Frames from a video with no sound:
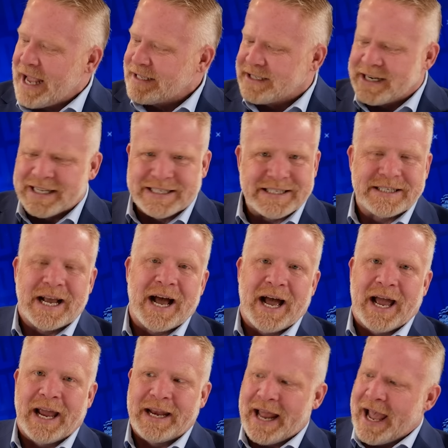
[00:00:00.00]
as an
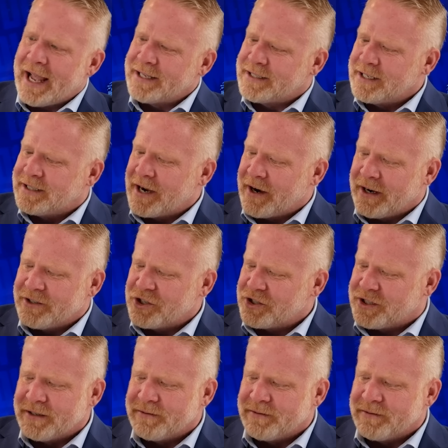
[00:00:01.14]
aside, as a departure